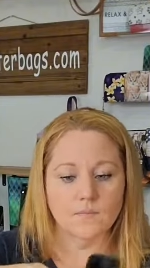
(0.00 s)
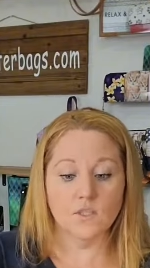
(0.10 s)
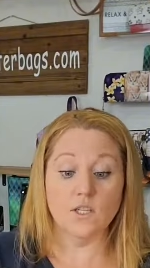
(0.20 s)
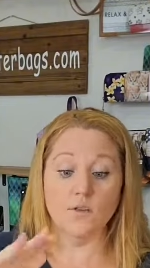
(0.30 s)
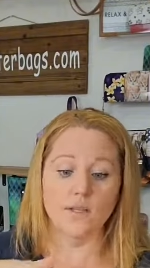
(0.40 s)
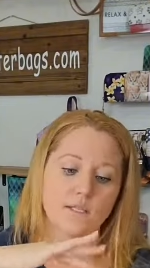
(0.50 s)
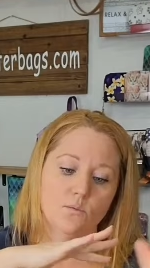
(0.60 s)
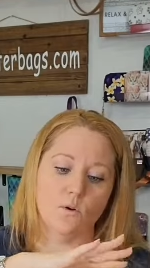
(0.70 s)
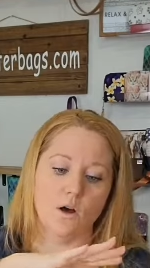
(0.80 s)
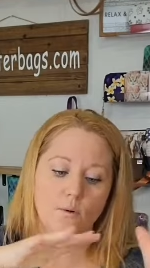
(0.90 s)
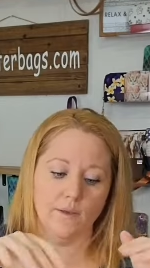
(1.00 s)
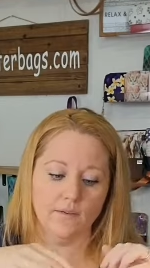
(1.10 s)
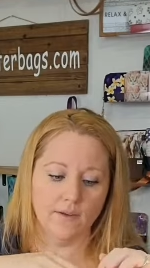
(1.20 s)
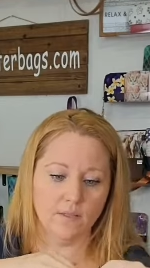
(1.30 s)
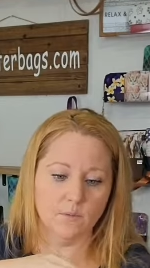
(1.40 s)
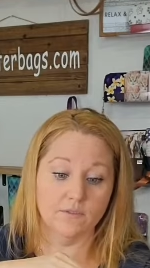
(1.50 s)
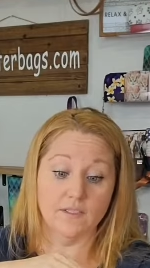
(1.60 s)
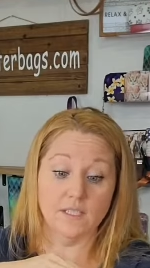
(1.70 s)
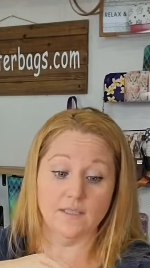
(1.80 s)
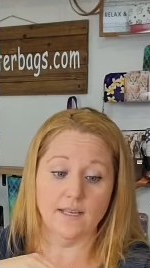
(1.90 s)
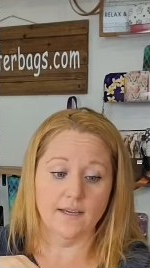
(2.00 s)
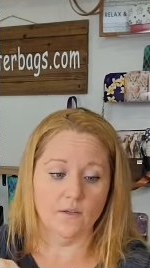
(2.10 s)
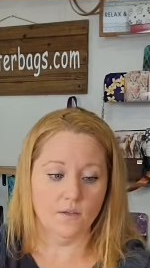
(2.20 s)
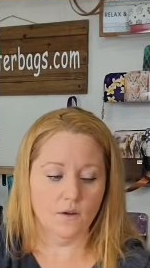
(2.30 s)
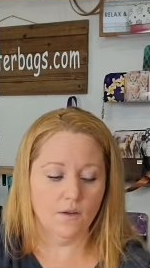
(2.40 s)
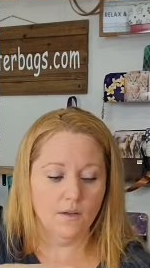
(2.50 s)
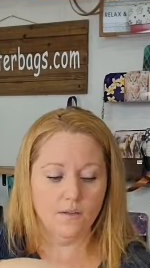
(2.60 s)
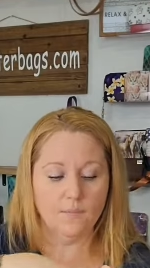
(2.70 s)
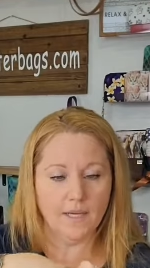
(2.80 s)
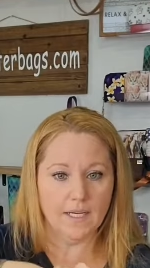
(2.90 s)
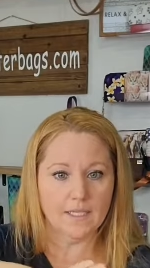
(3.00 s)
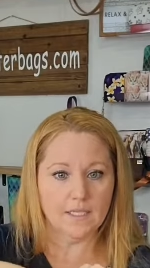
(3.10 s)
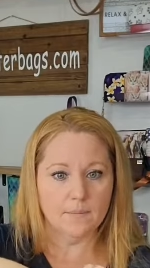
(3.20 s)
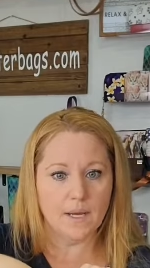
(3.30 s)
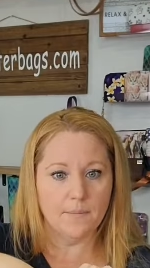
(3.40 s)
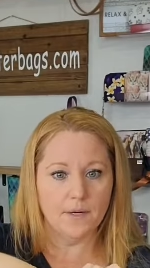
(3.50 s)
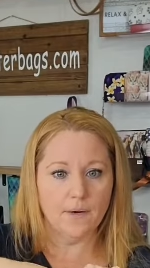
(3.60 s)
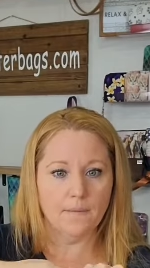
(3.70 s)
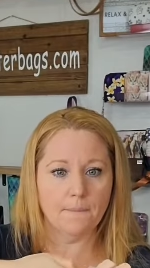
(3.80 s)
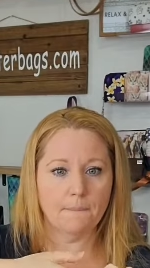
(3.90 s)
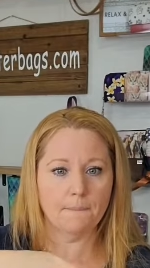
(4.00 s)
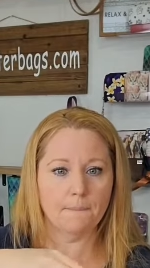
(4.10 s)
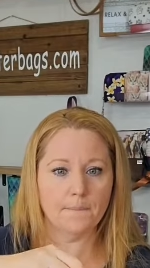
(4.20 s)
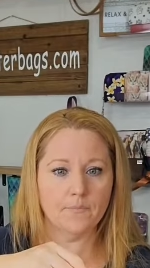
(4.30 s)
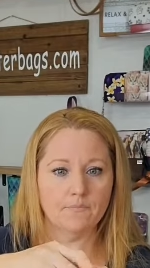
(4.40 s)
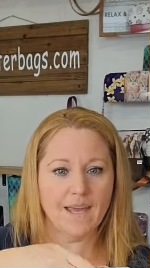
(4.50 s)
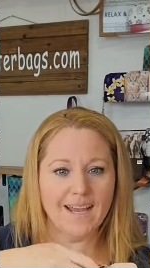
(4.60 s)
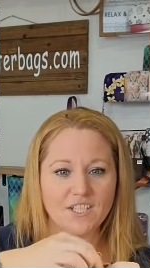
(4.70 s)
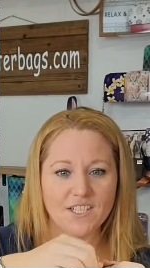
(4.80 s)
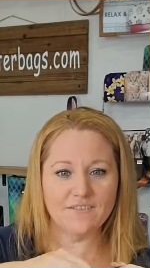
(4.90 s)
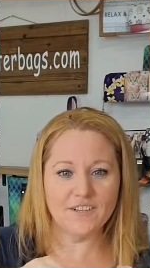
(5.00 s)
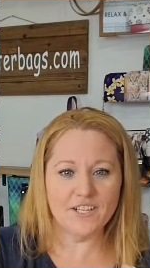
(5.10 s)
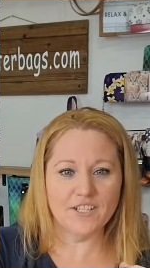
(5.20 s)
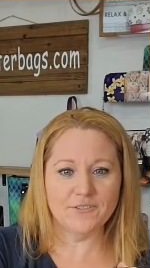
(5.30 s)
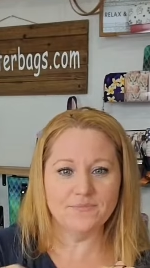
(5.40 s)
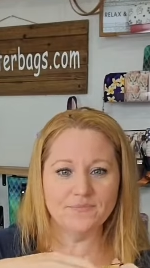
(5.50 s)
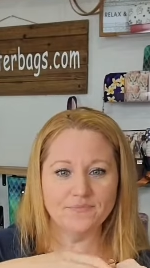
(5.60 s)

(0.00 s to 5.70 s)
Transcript: So these will all be available for sale at the beginning of September. Hey Jennifer!